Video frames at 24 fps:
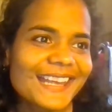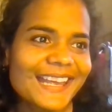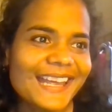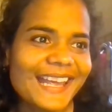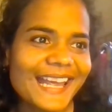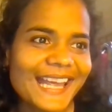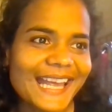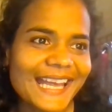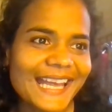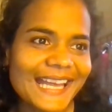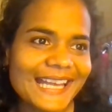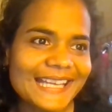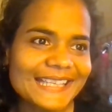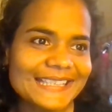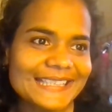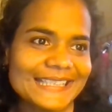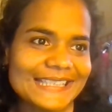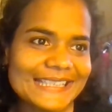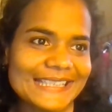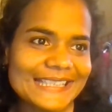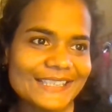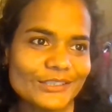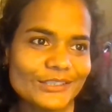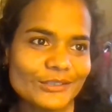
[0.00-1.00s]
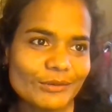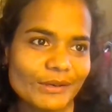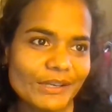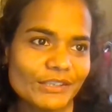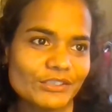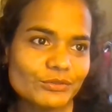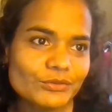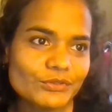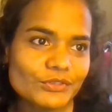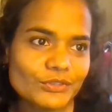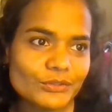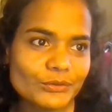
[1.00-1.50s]
And in
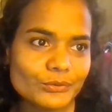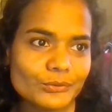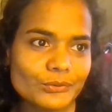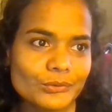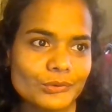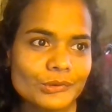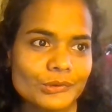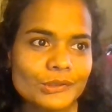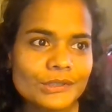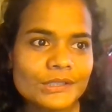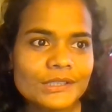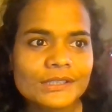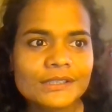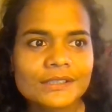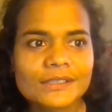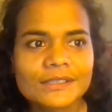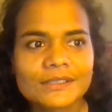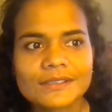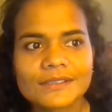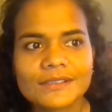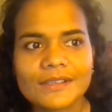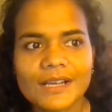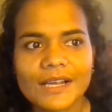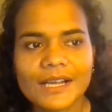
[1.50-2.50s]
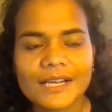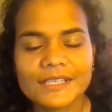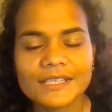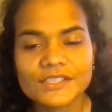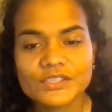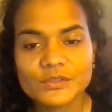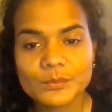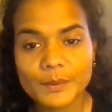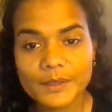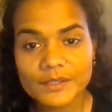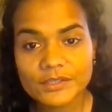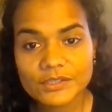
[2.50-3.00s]
graduate school, I
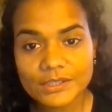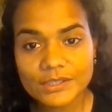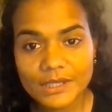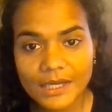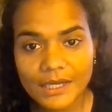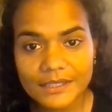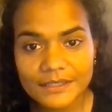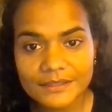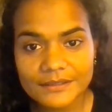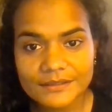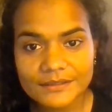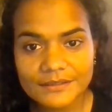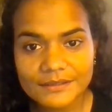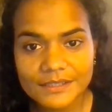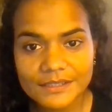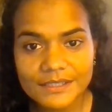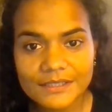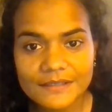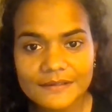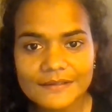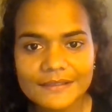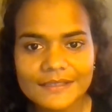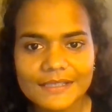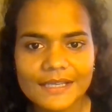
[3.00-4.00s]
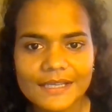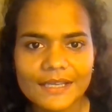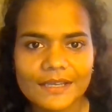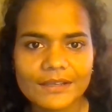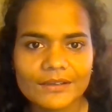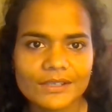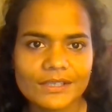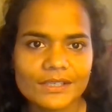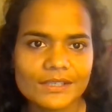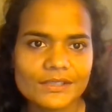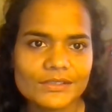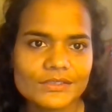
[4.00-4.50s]
specialized in the
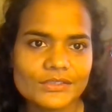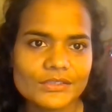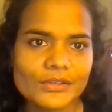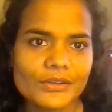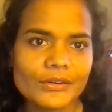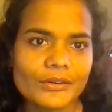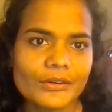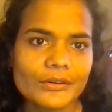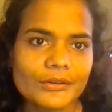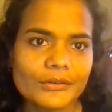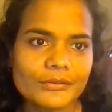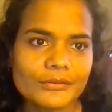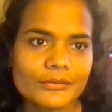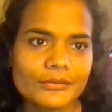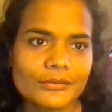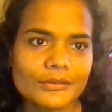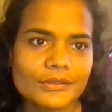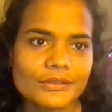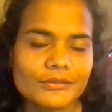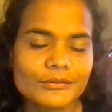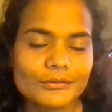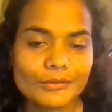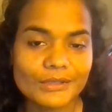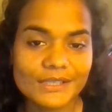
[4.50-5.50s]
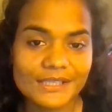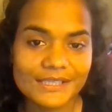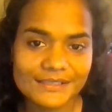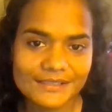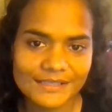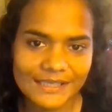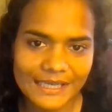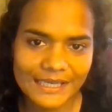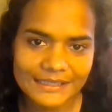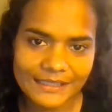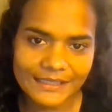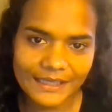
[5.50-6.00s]
areas of race
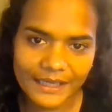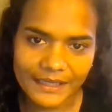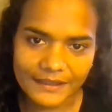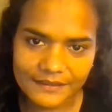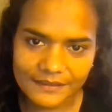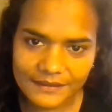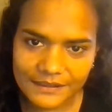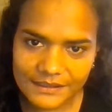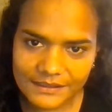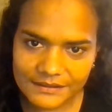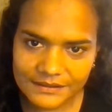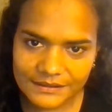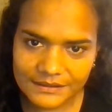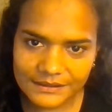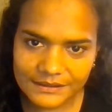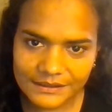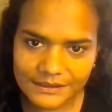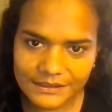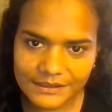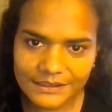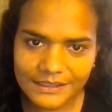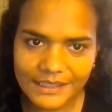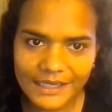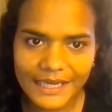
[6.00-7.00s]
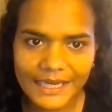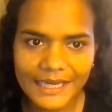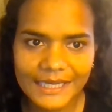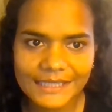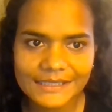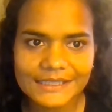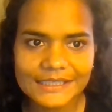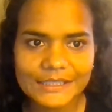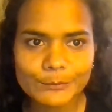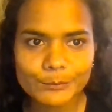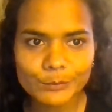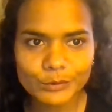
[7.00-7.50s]
and ethnicity
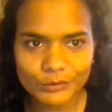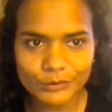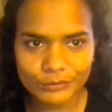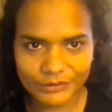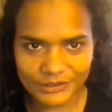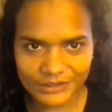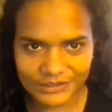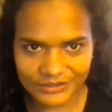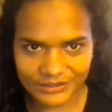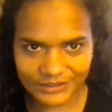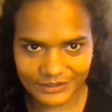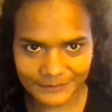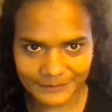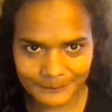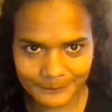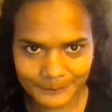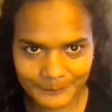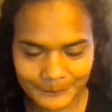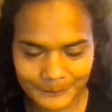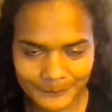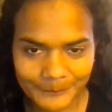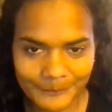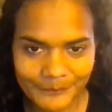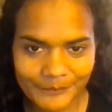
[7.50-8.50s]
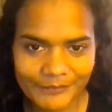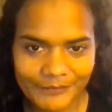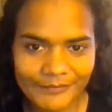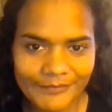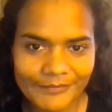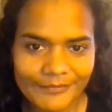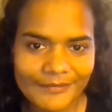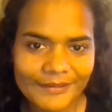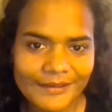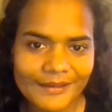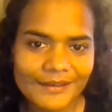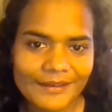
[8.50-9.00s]
and immigration.
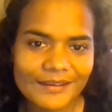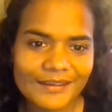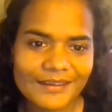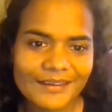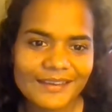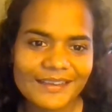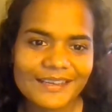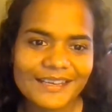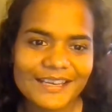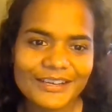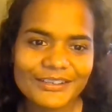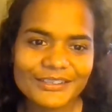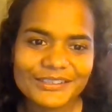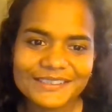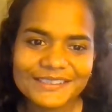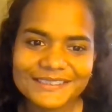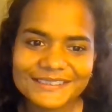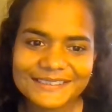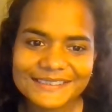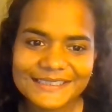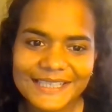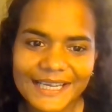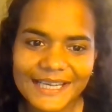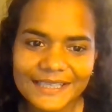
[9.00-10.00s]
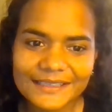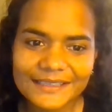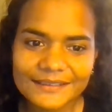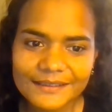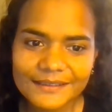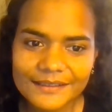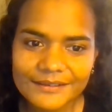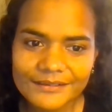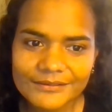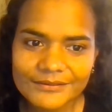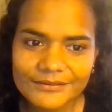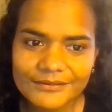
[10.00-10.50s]
Currently, I
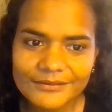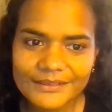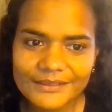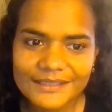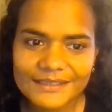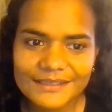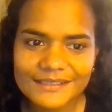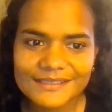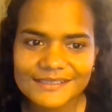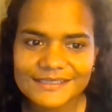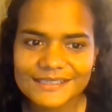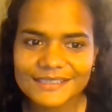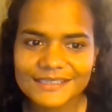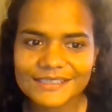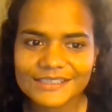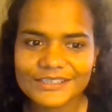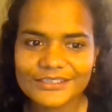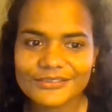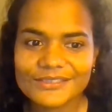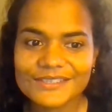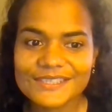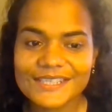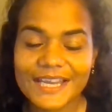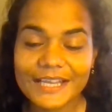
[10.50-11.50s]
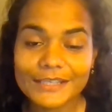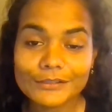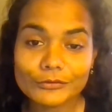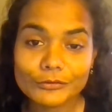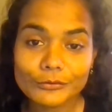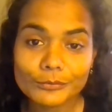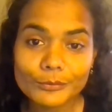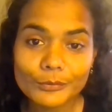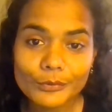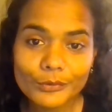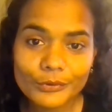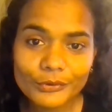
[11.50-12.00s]
live in the city of San
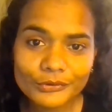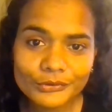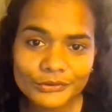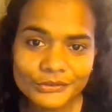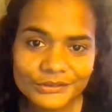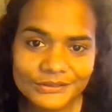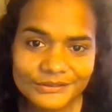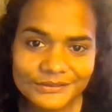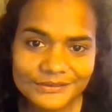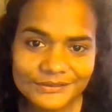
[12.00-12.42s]
Ramon,